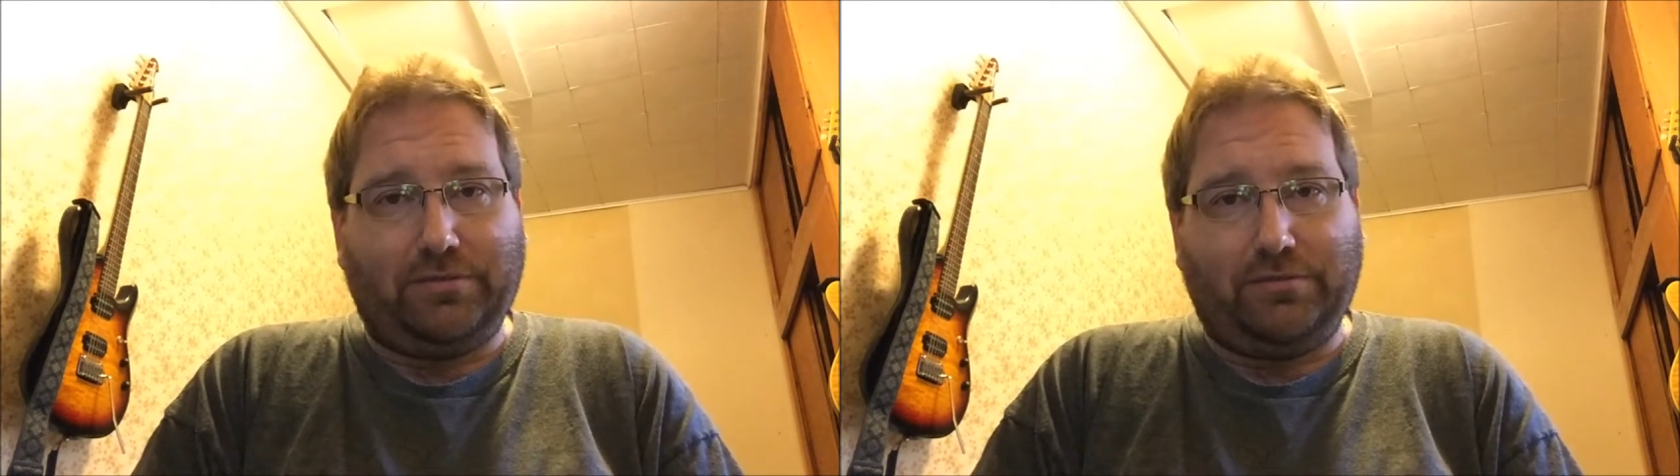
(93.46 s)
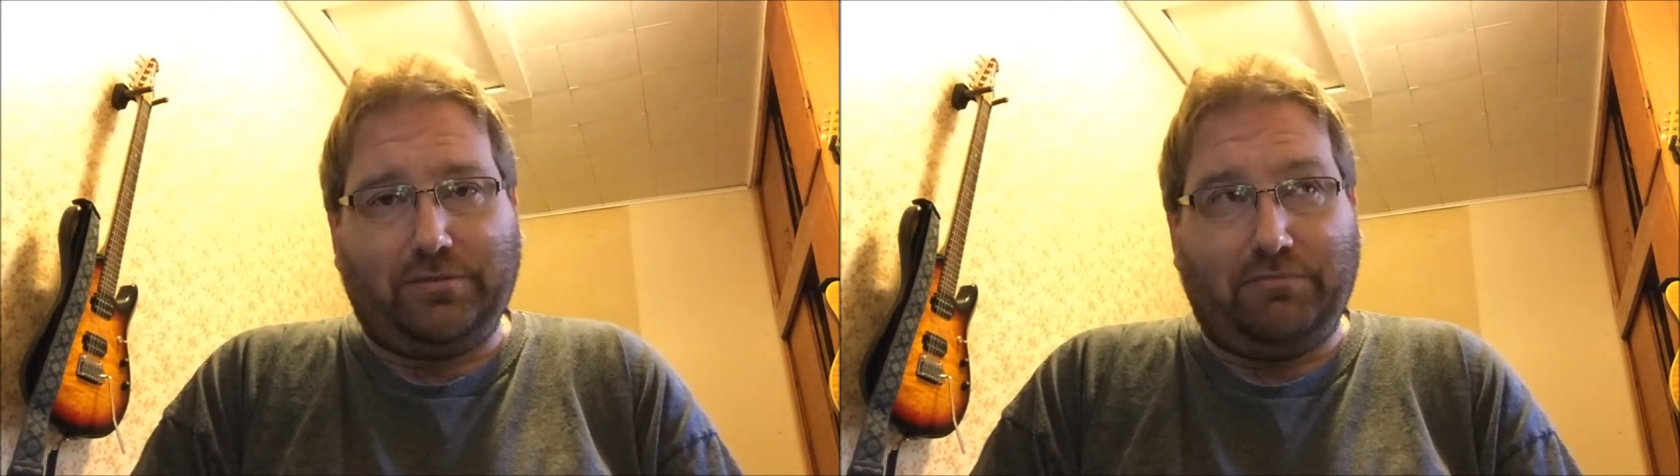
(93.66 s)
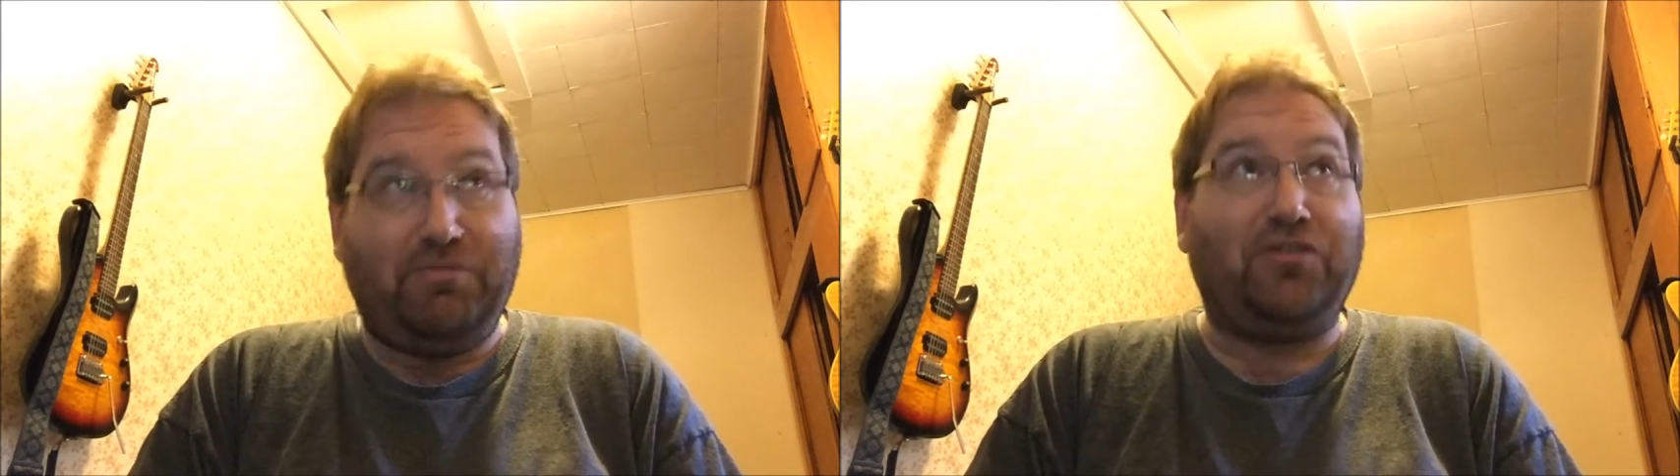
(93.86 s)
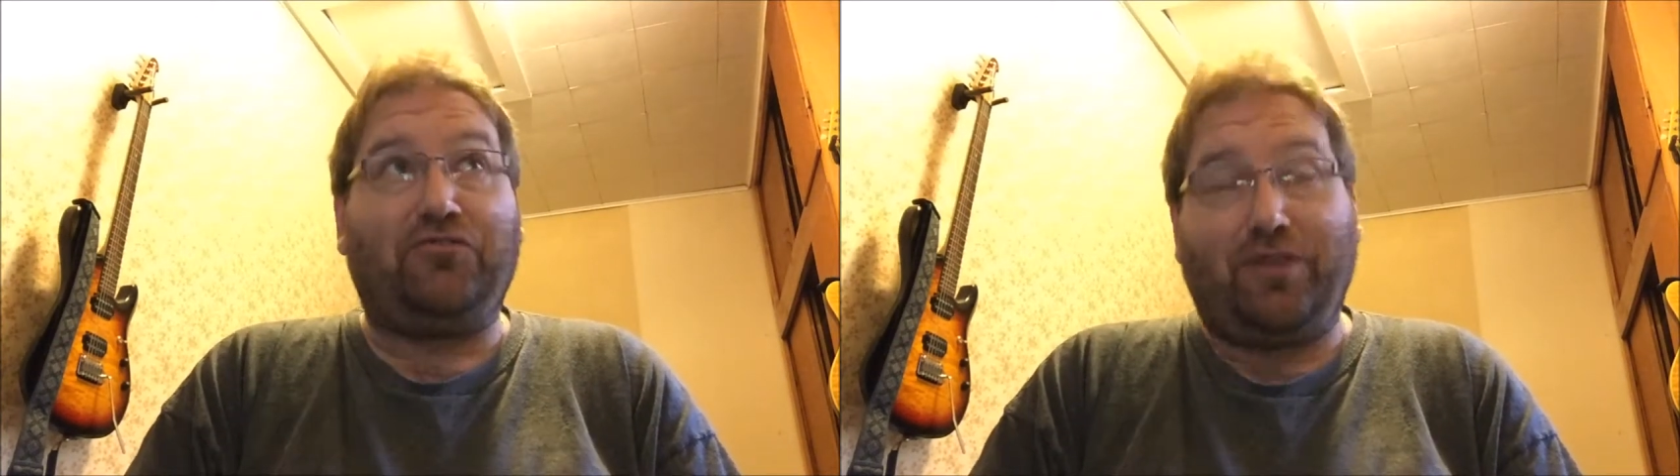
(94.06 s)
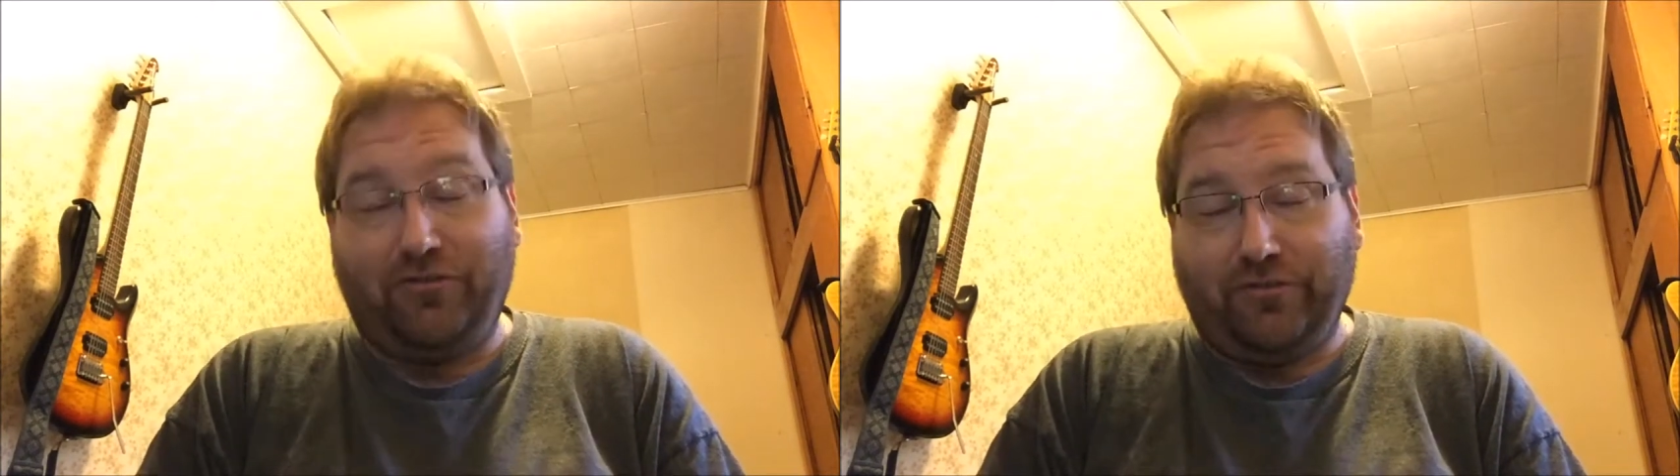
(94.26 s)

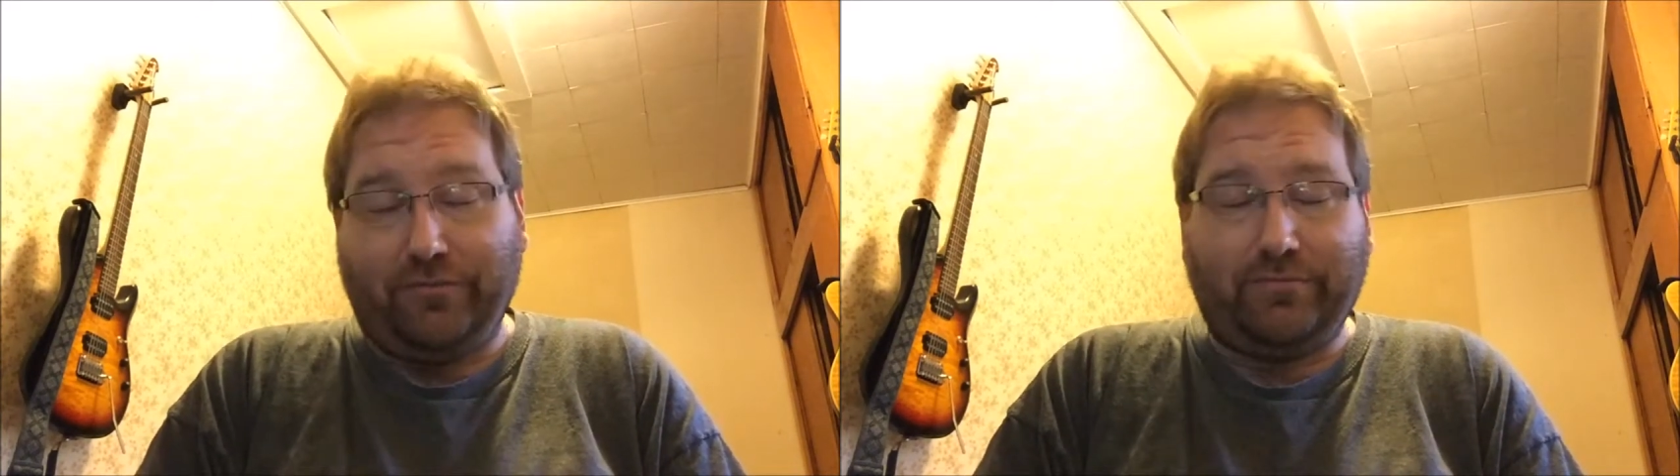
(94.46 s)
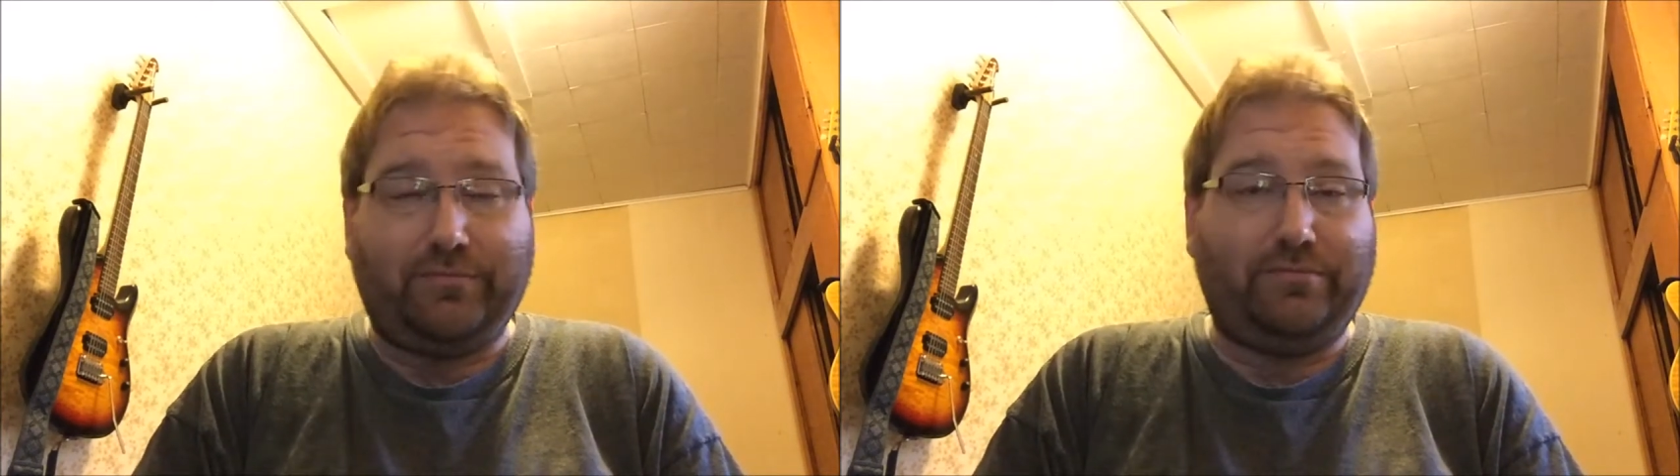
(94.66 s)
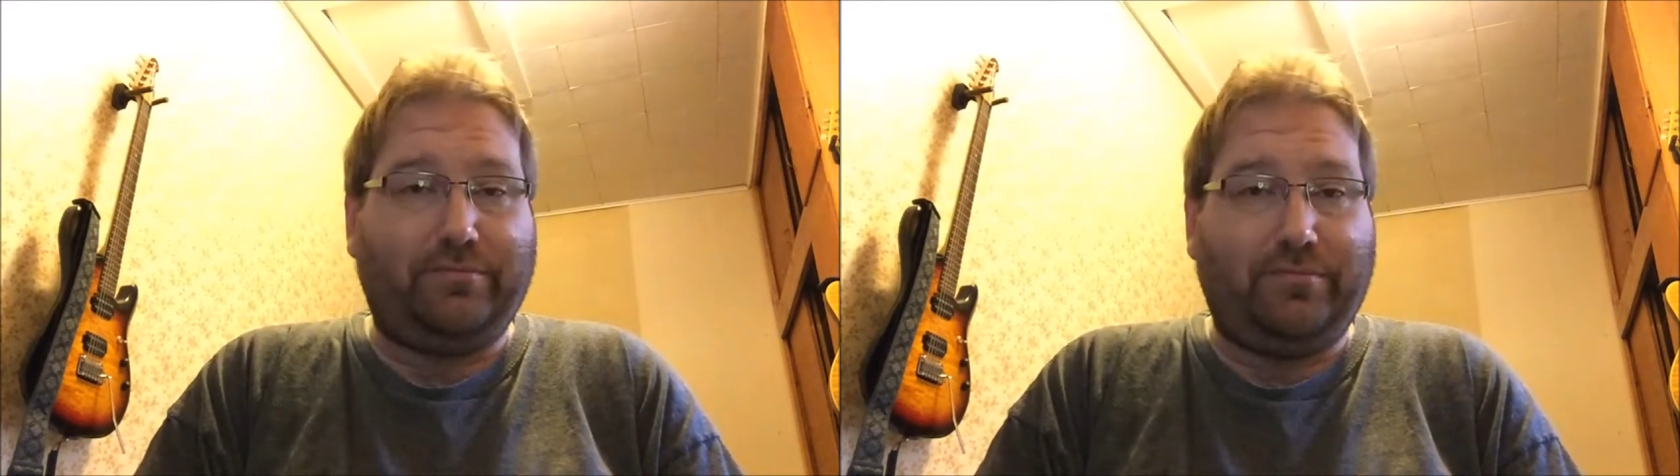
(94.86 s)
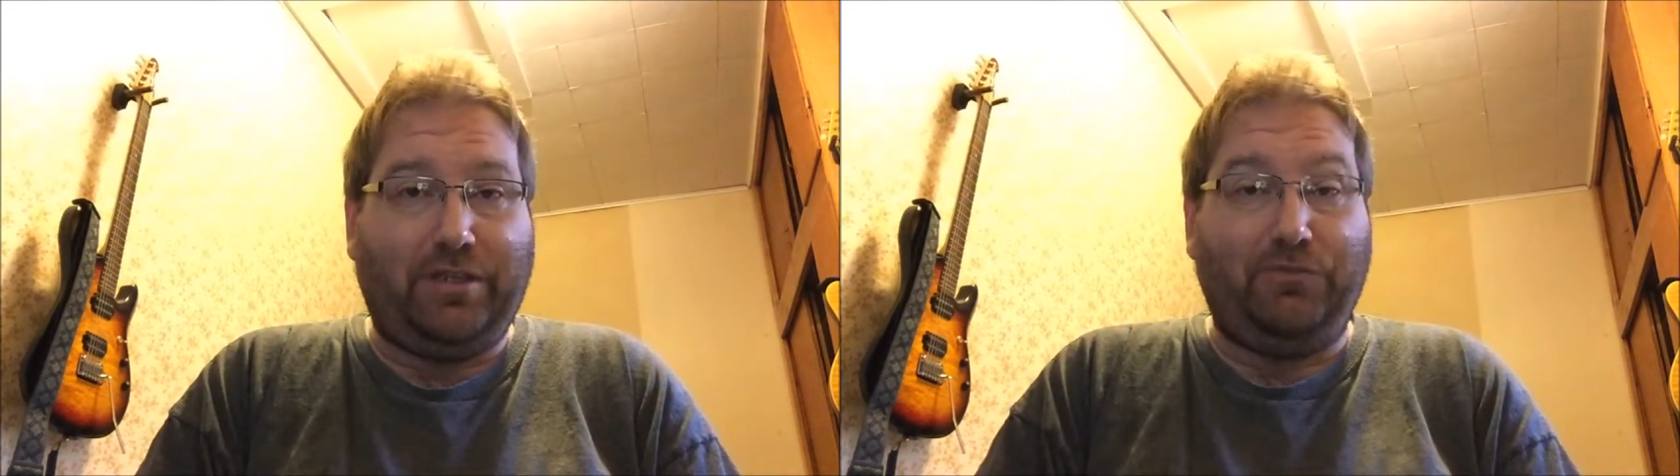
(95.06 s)
administration. He